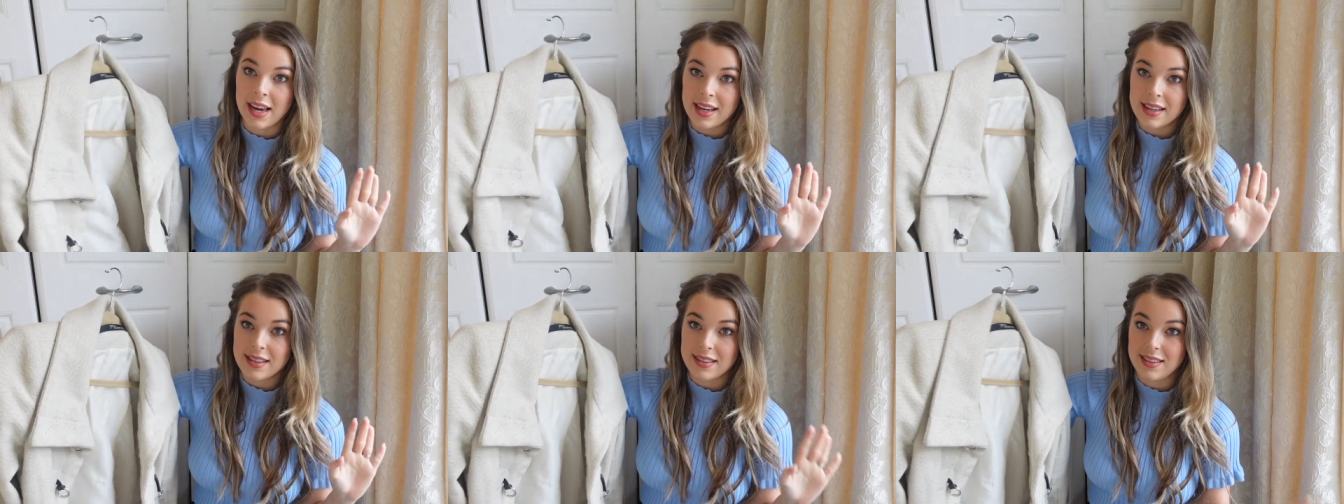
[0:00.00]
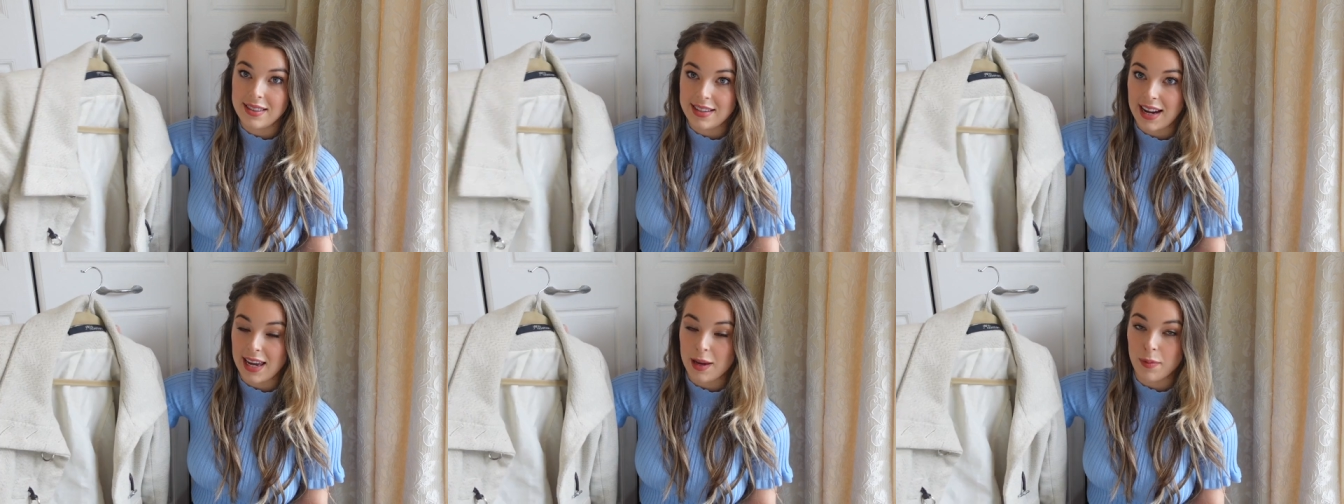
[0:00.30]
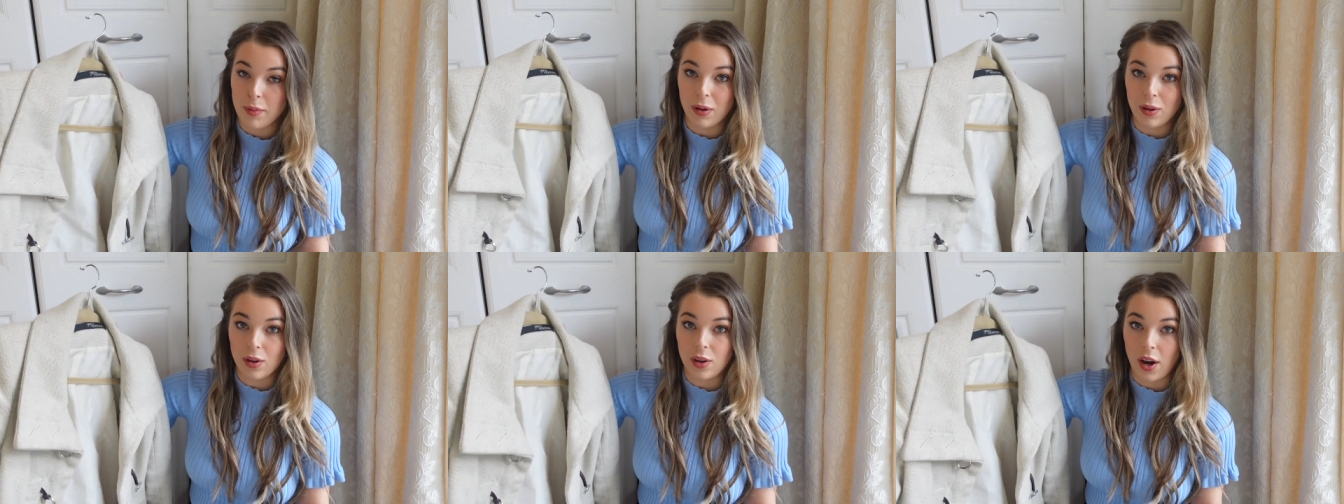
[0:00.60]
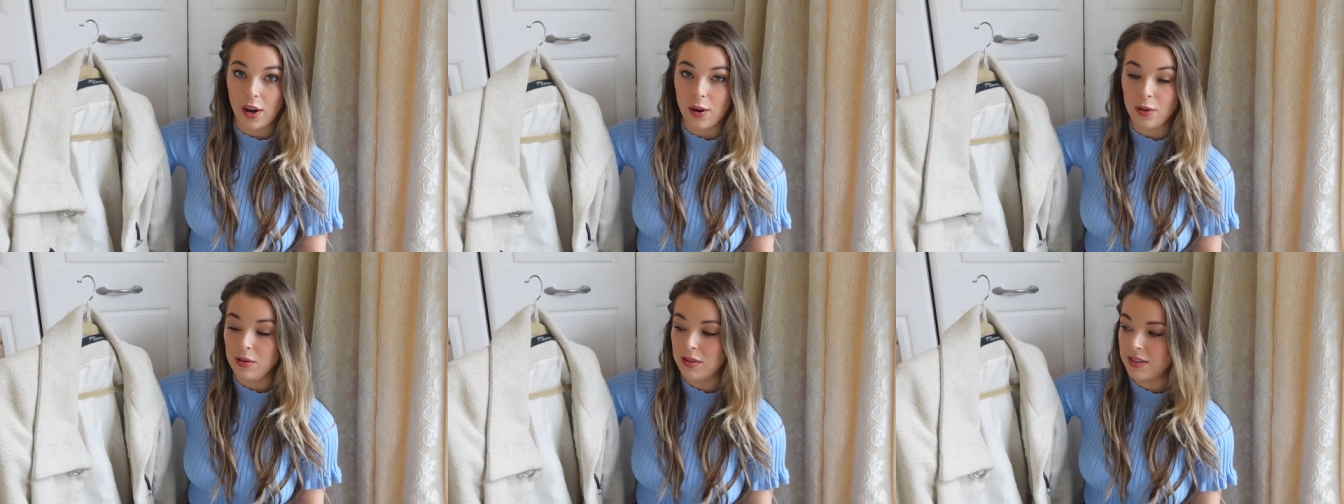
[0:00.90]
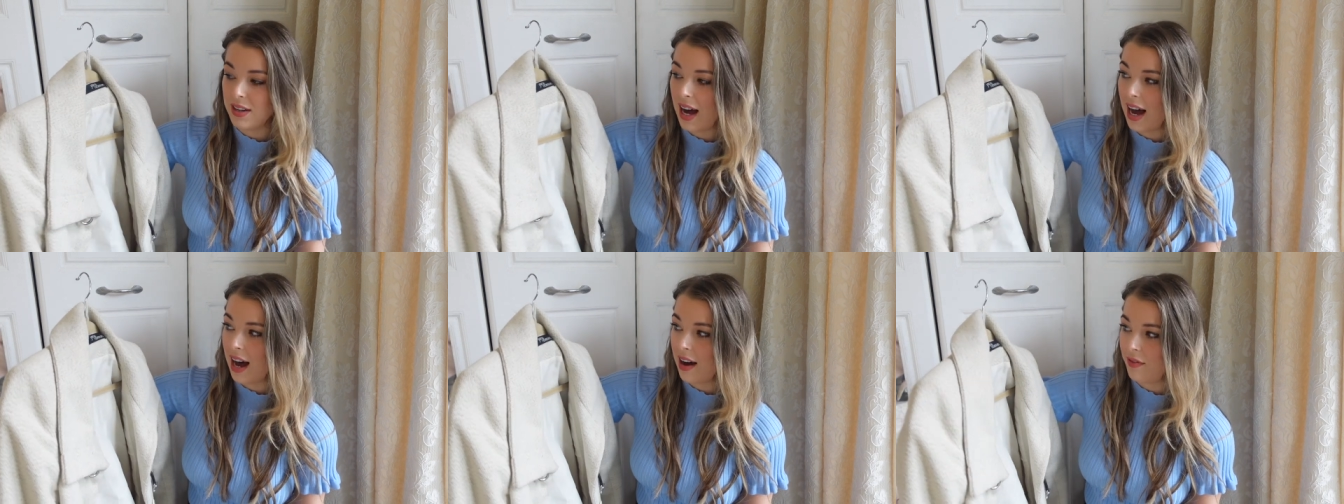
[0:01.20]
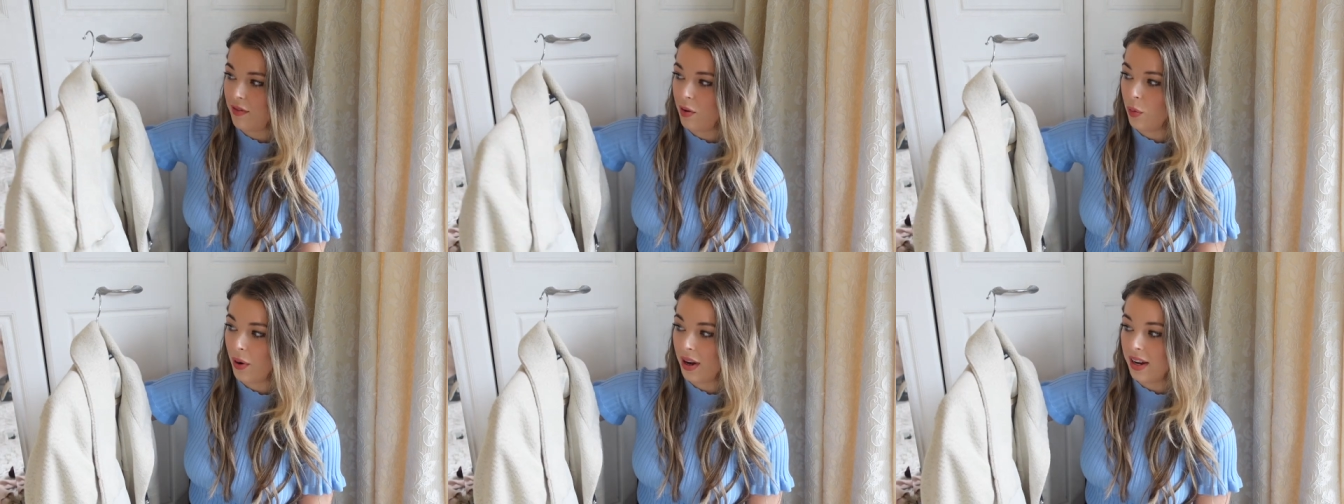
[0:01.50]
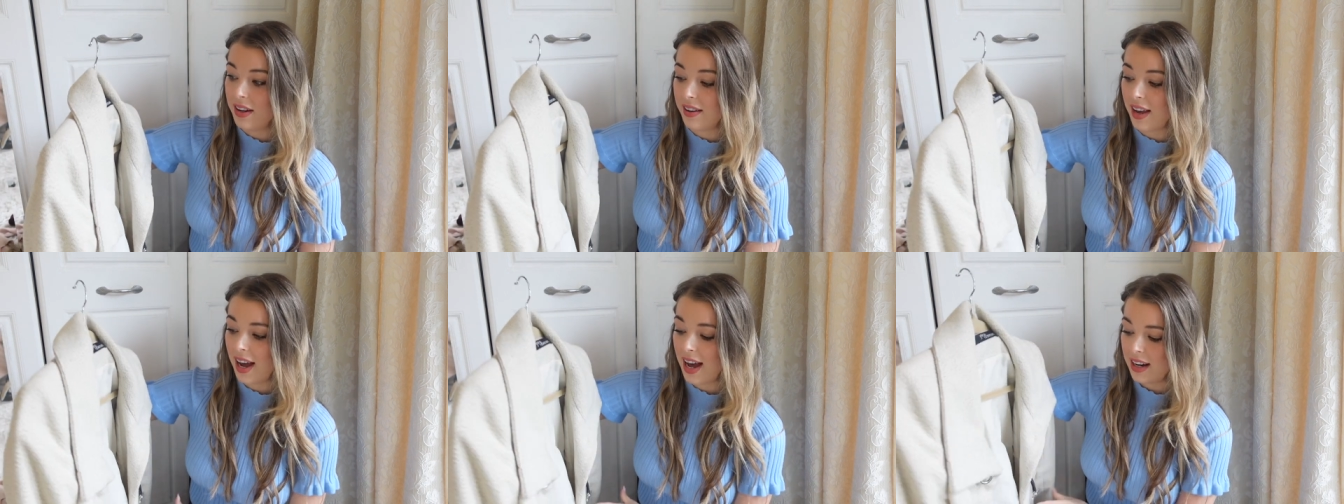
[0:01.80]
staple coat to have for
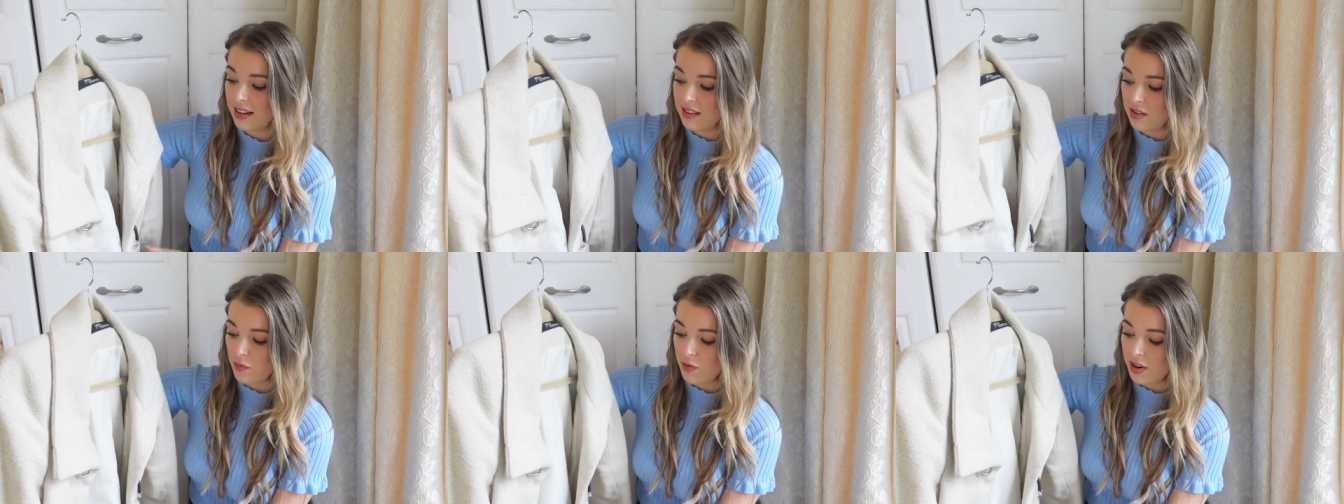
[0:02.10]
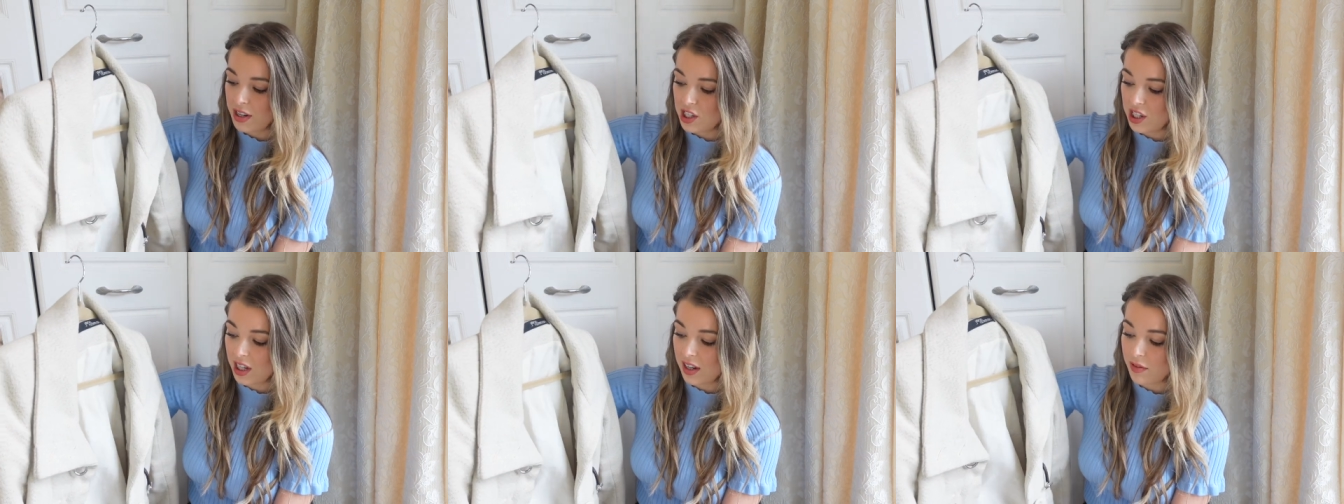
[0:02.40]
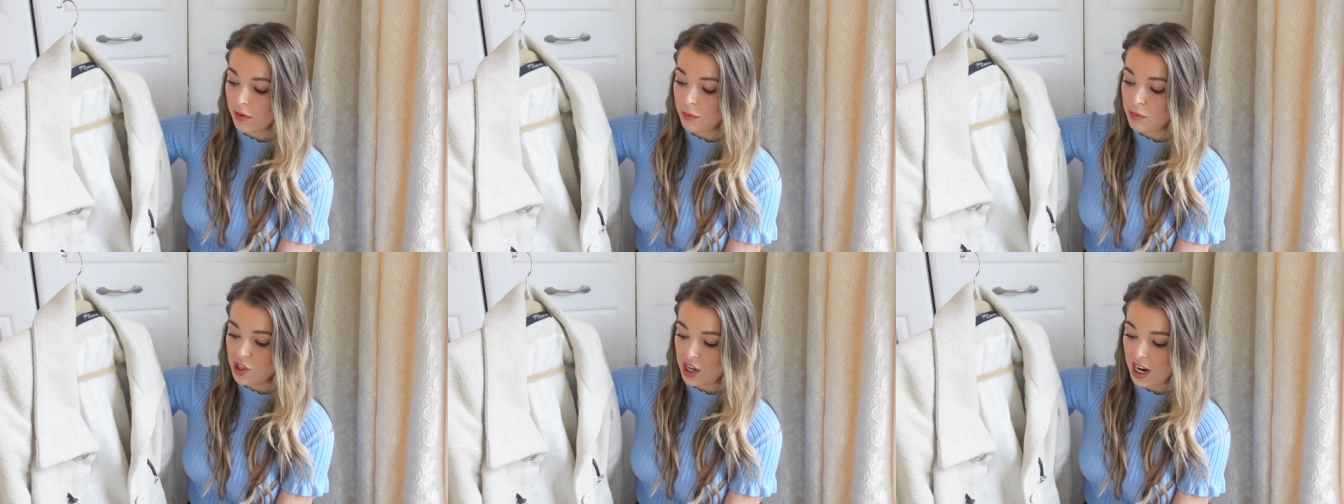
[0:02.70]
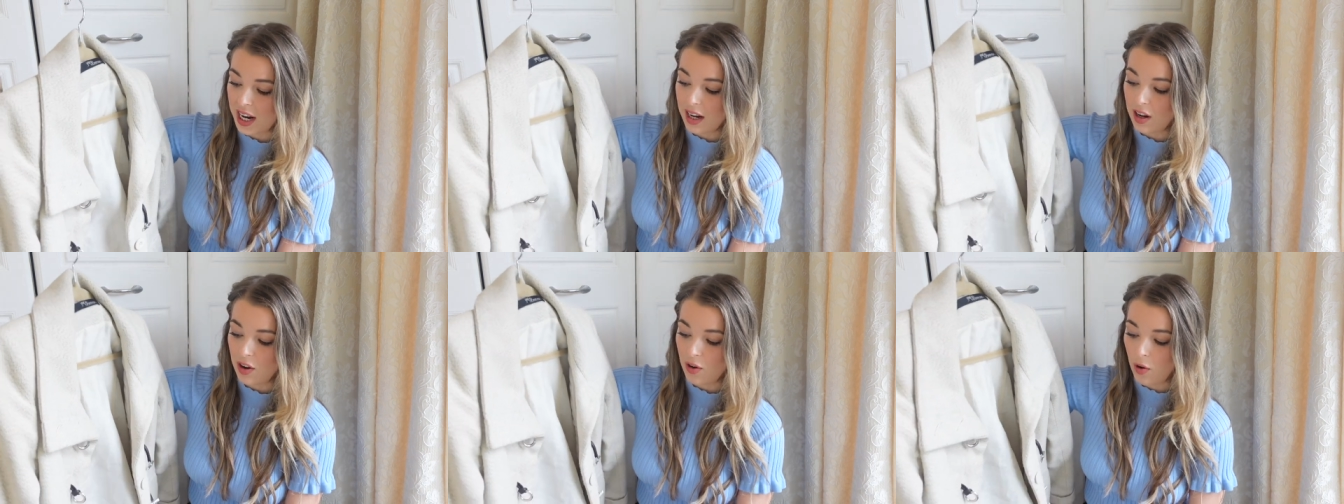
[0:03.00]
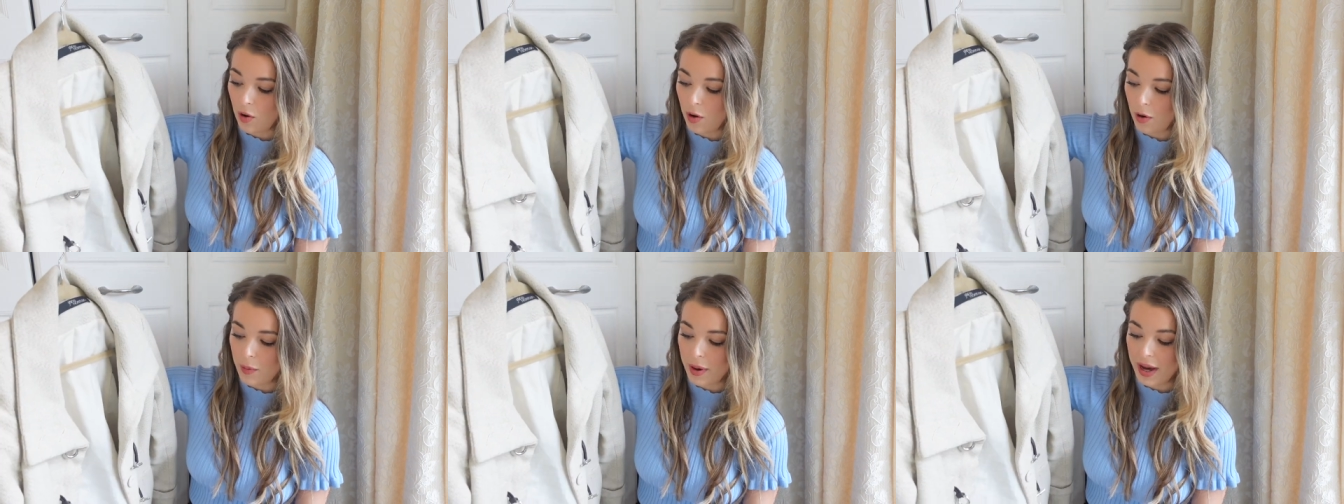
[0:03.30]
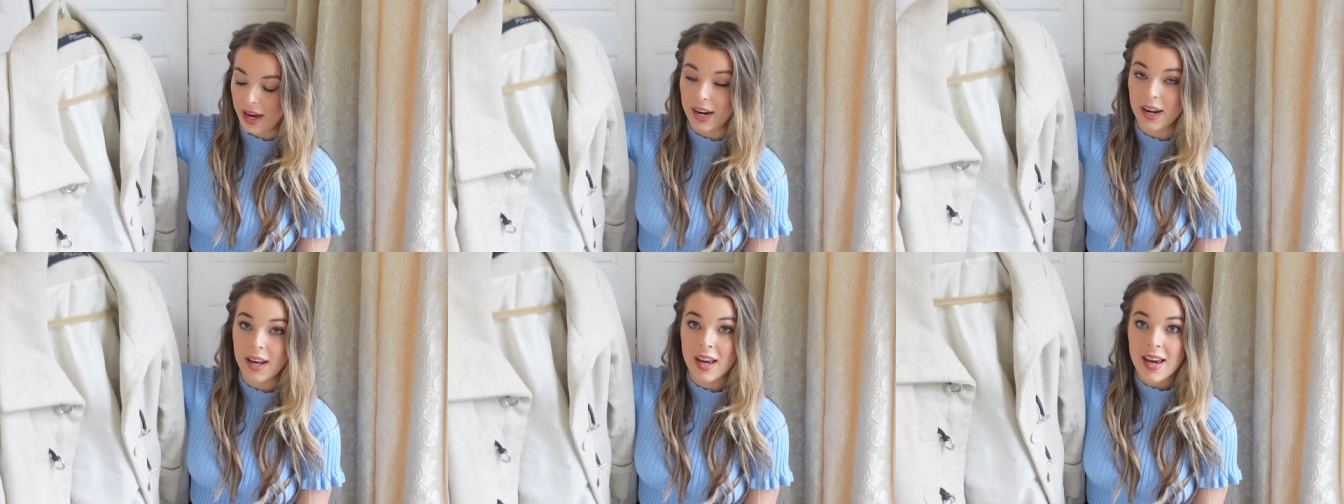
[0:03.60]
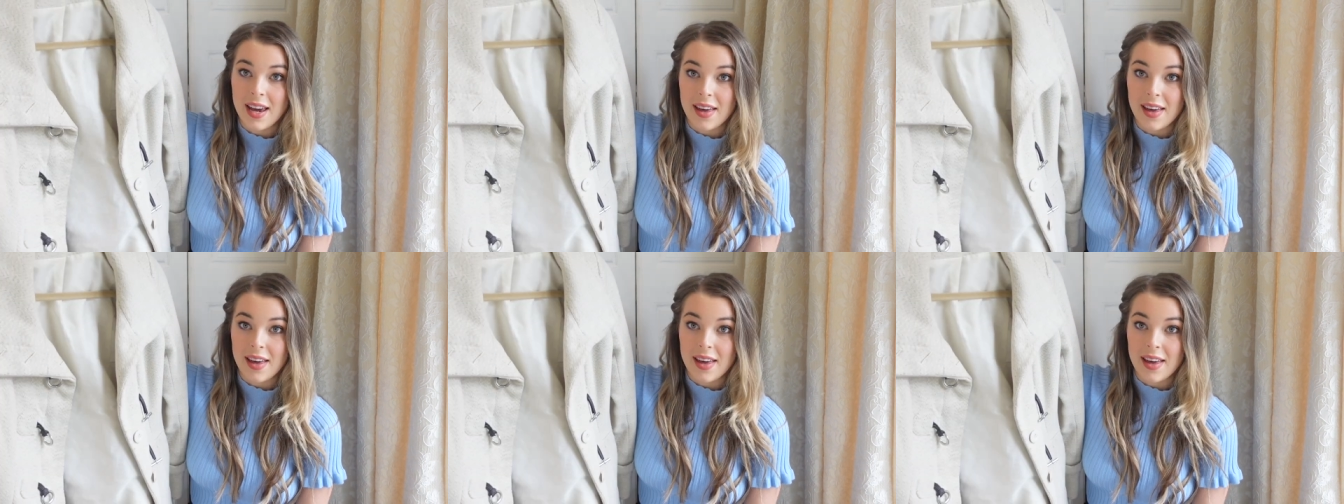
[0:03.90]
winter and it's originally from Jane Norman.